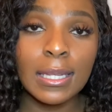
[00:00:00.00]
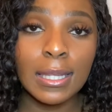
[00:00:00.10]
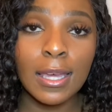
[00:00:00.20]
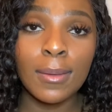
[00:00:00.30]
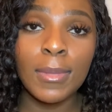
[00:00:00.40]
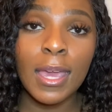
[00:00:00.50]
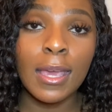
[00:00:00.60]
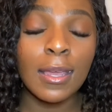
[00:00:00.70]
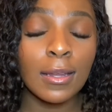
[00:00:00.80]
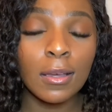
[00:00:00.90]
them
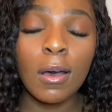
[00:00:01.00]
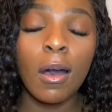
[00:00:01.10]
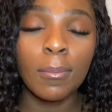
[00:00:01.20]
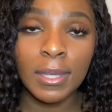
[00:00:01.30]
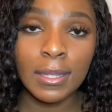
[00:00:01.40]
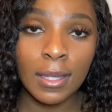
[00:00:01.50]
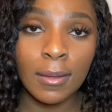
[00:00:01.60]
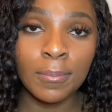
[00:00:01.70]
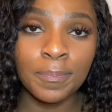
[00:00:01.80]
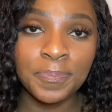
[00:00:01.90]
and calming them.